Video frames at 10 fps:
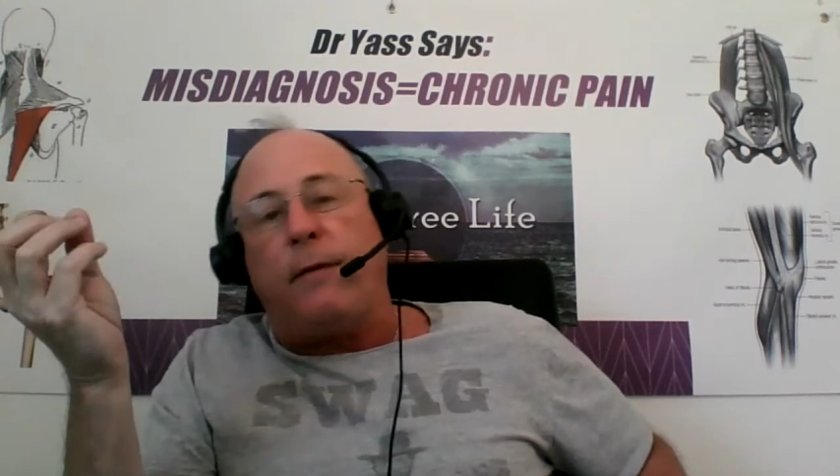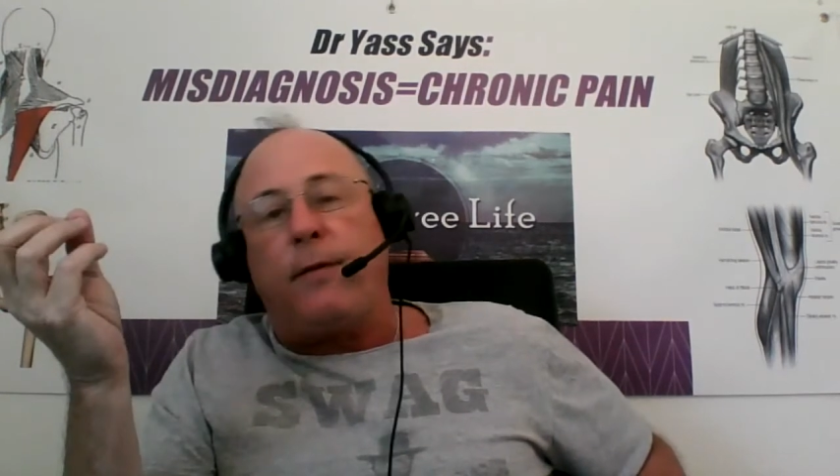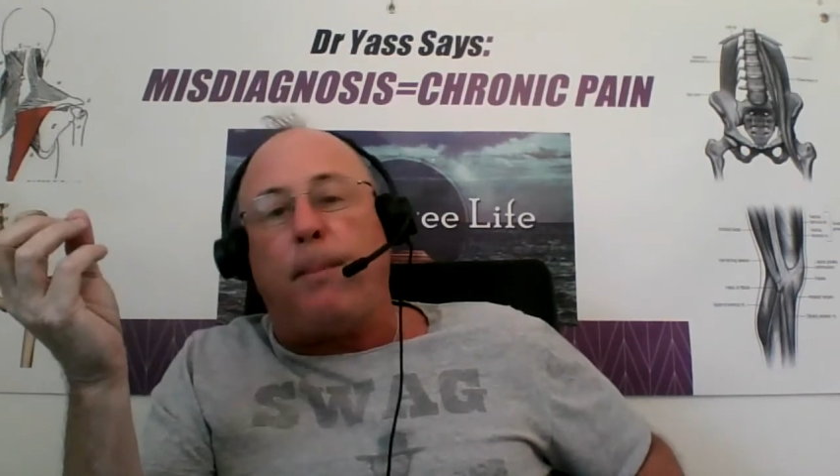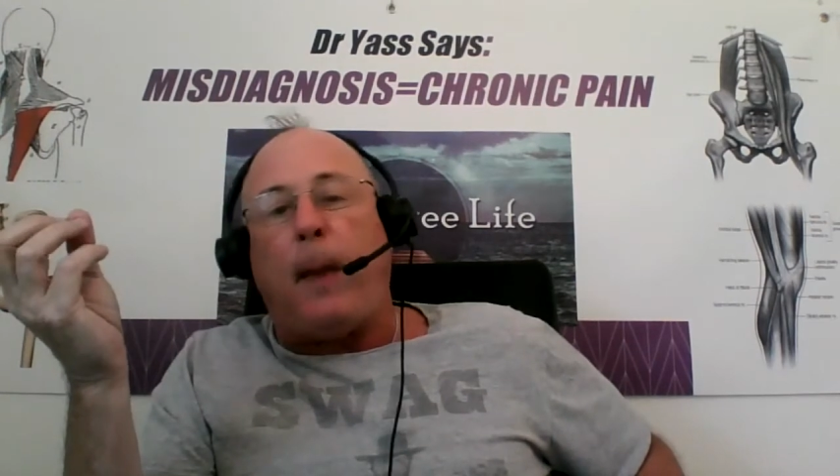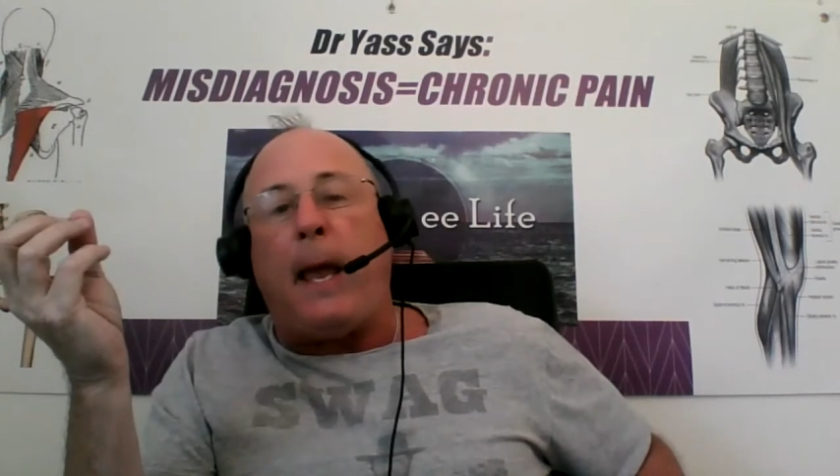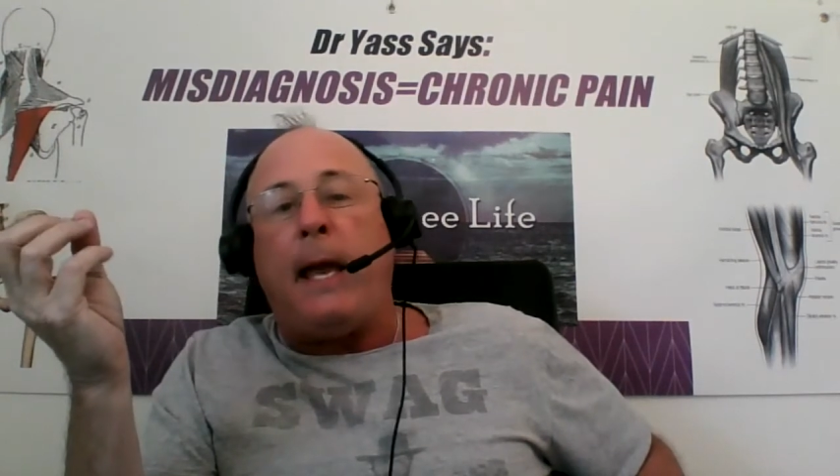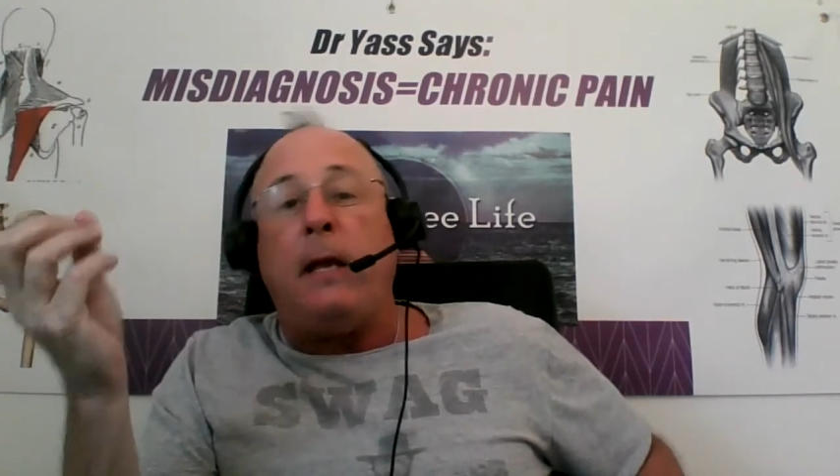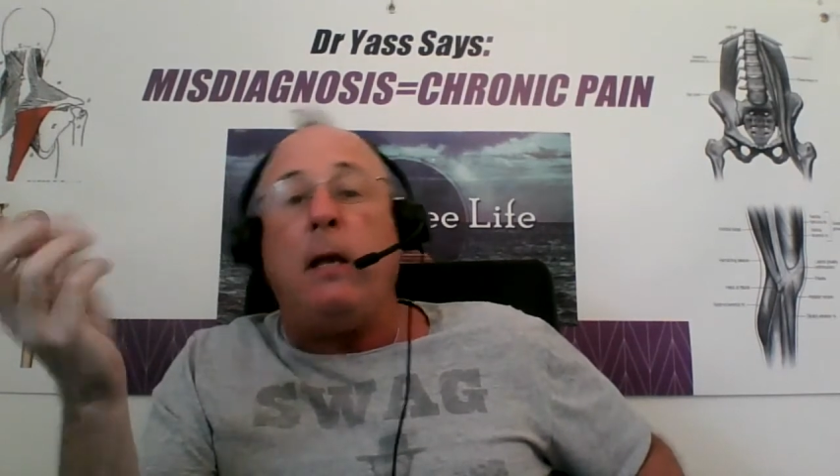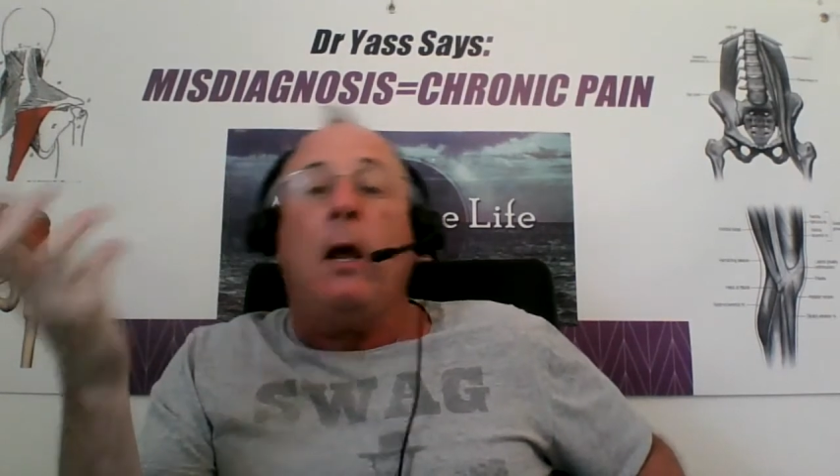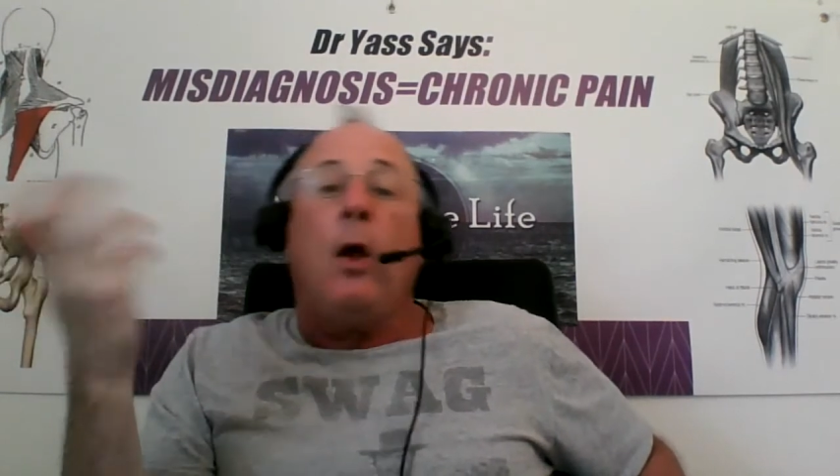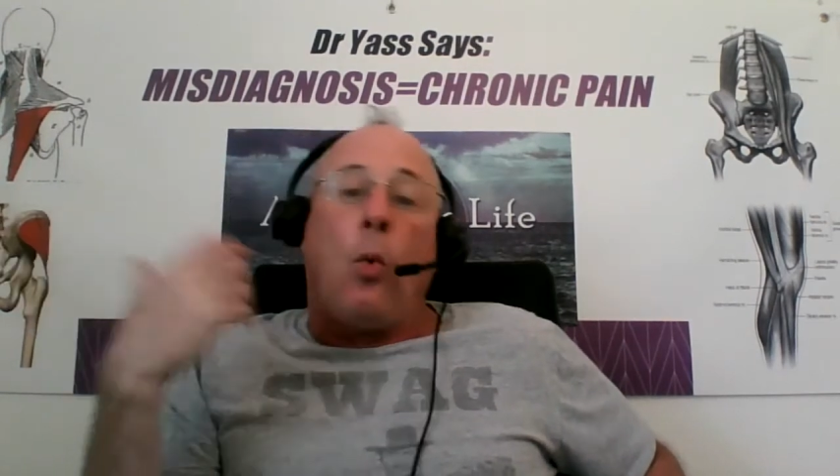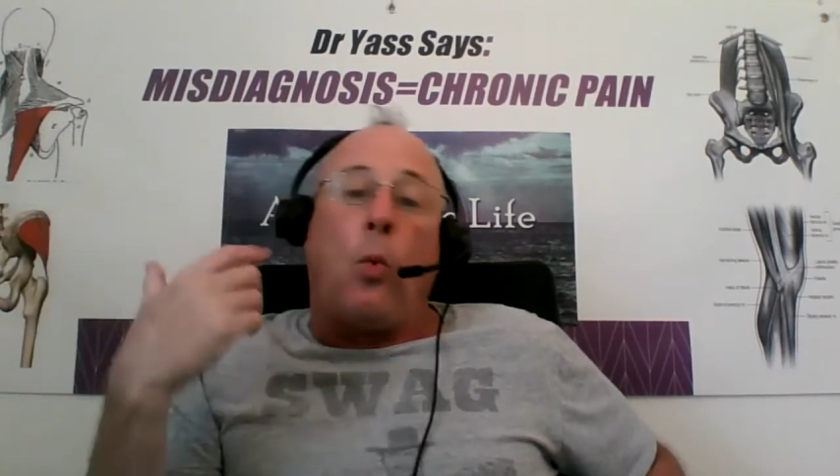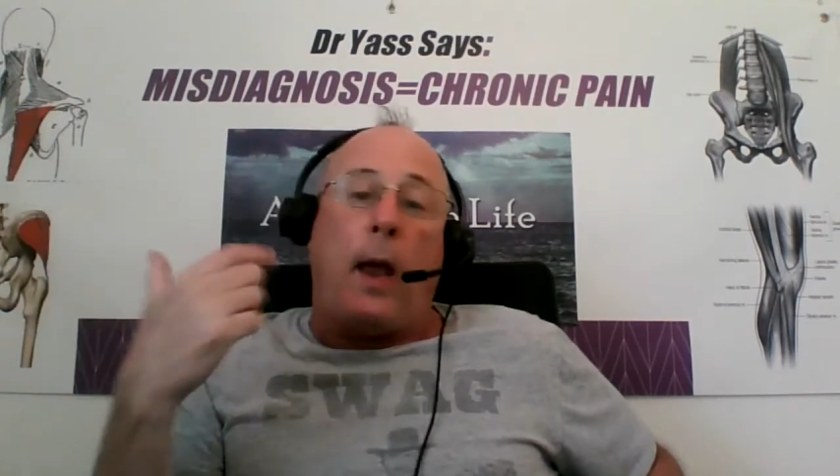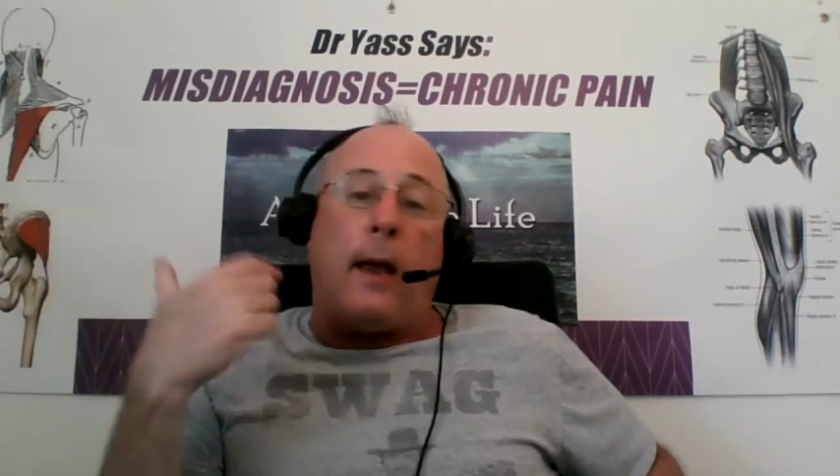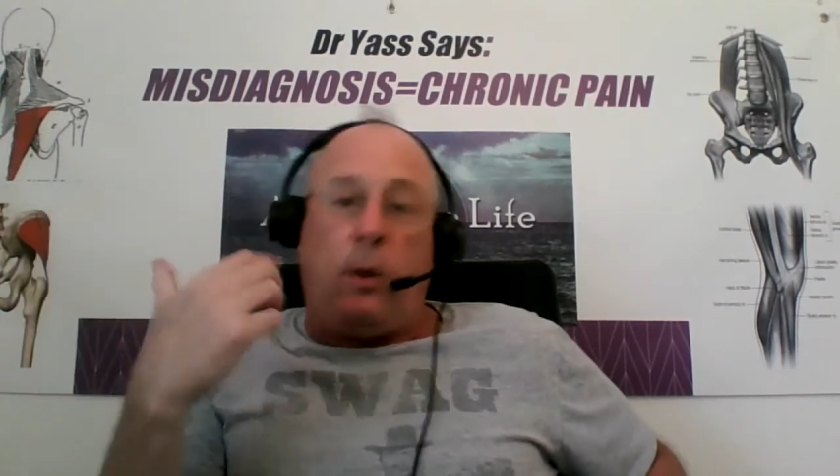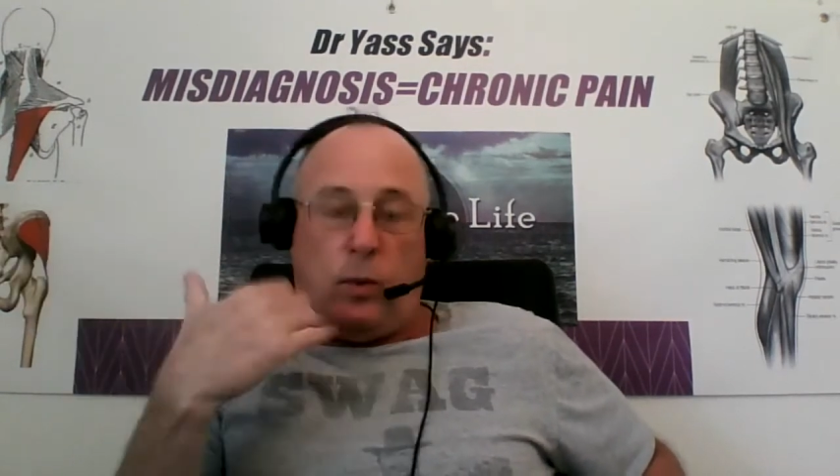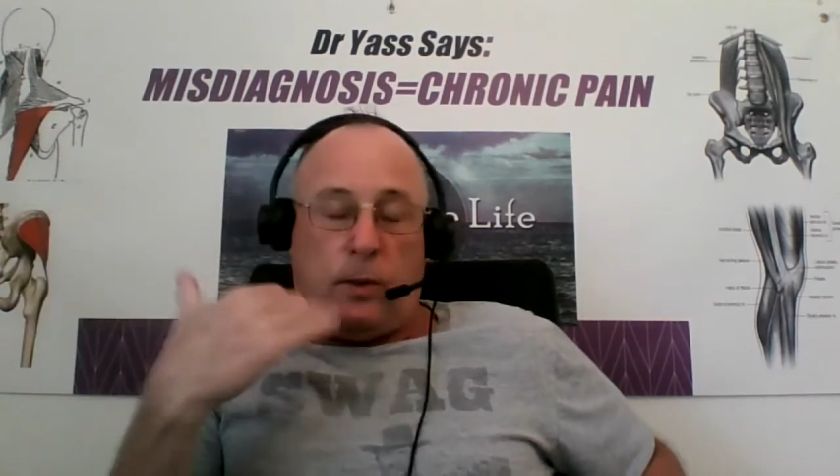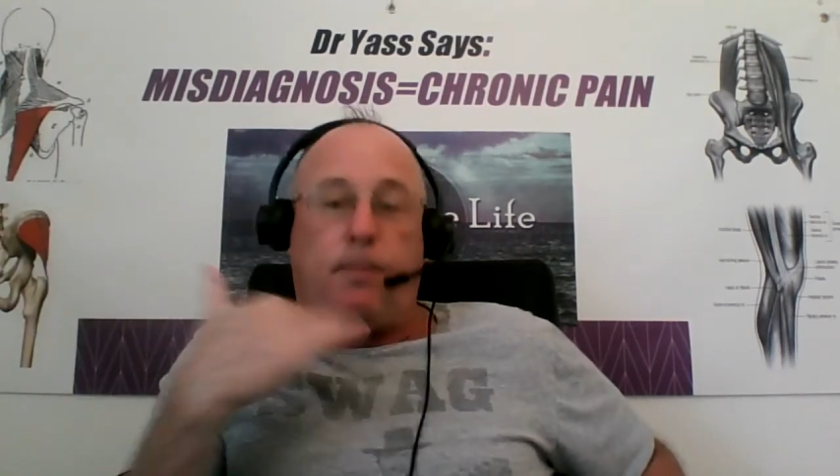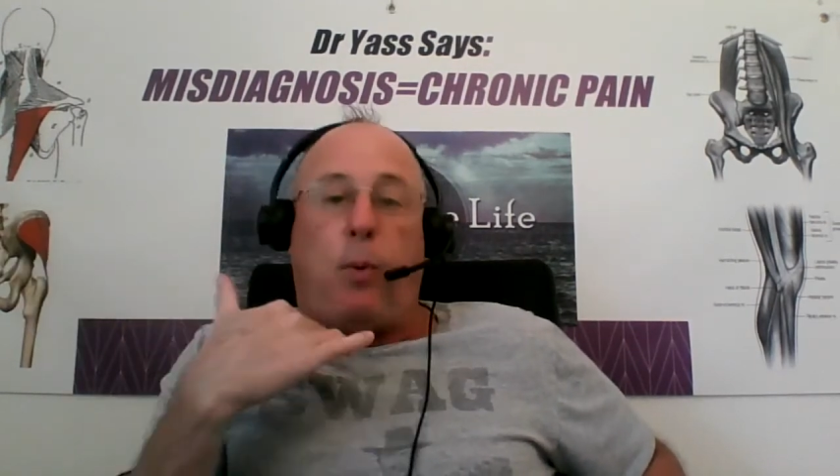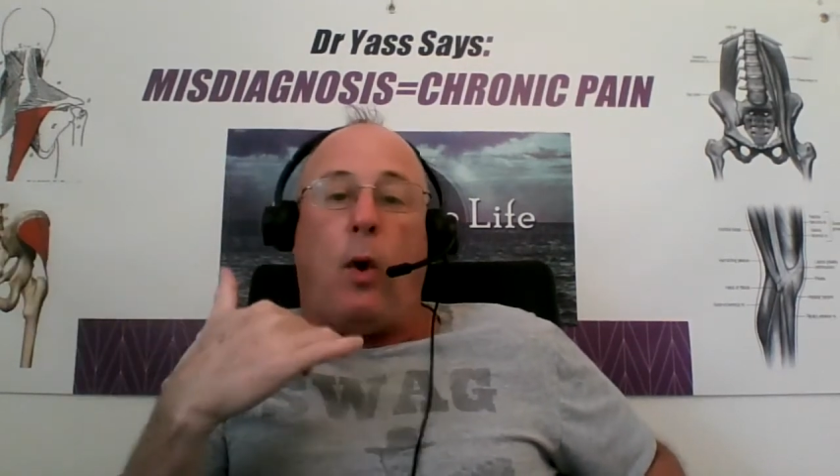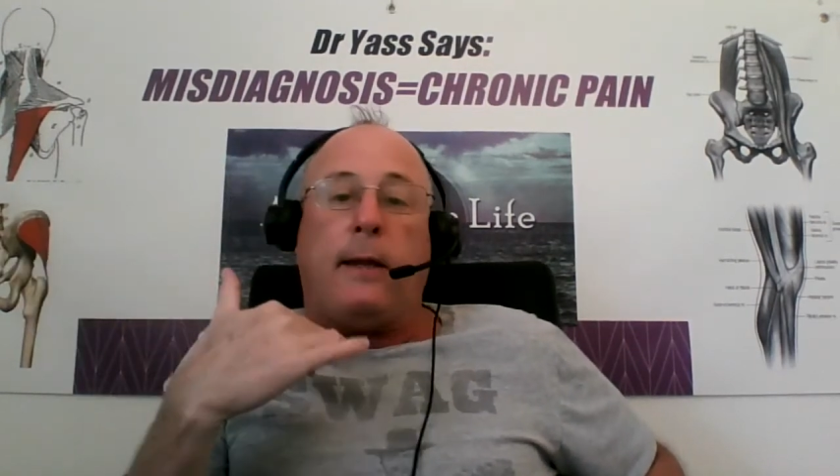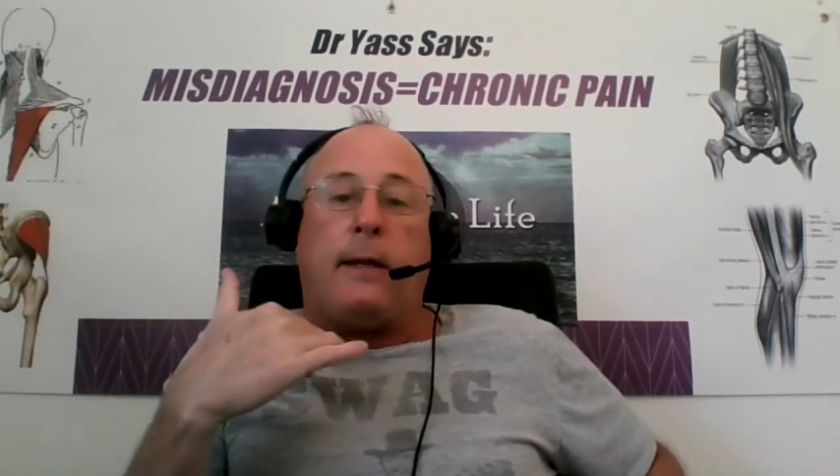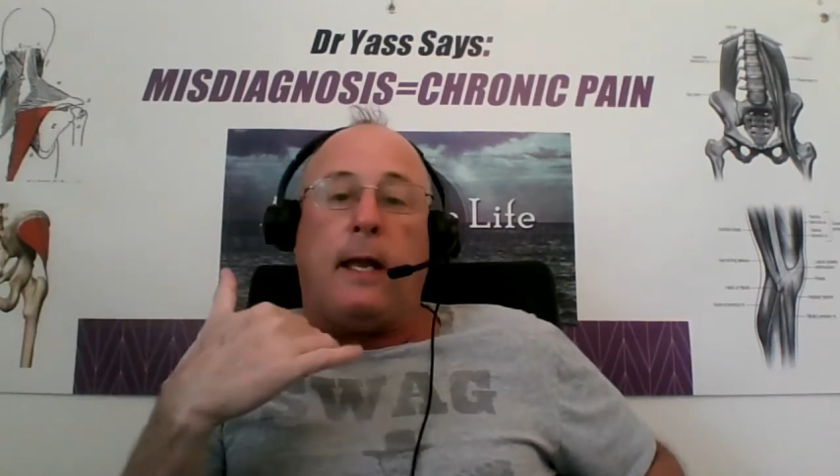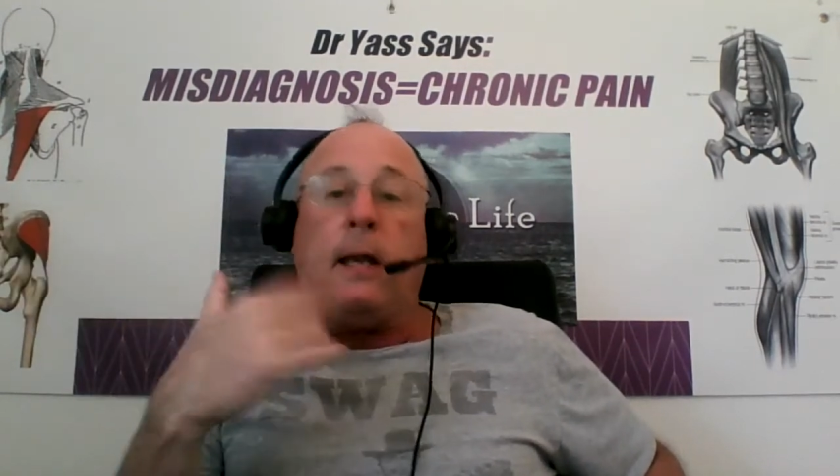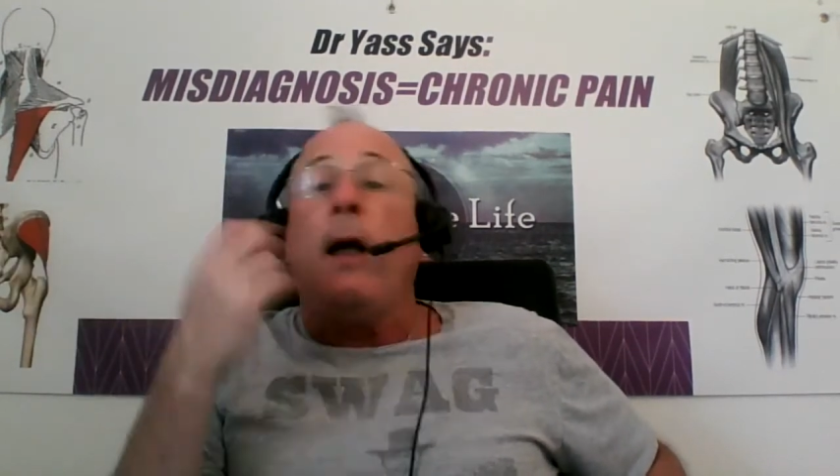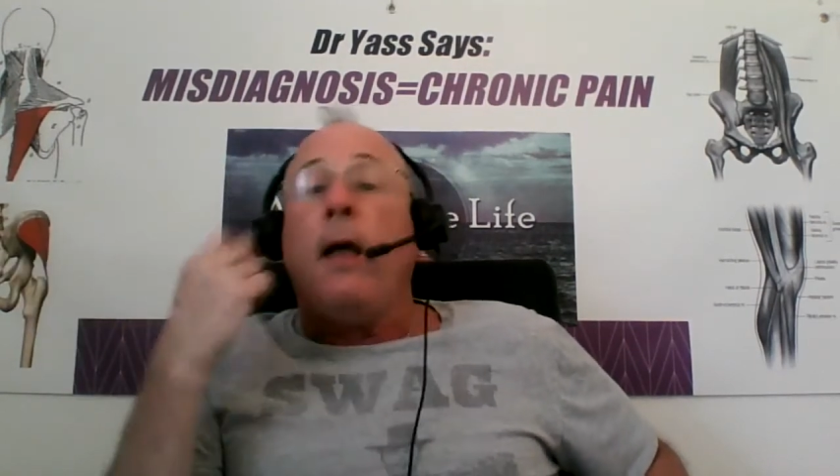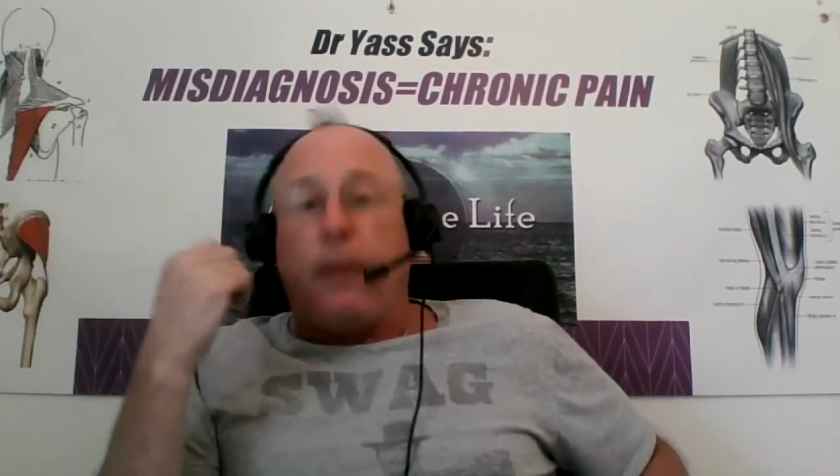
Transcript: of the pain, where he was pointing,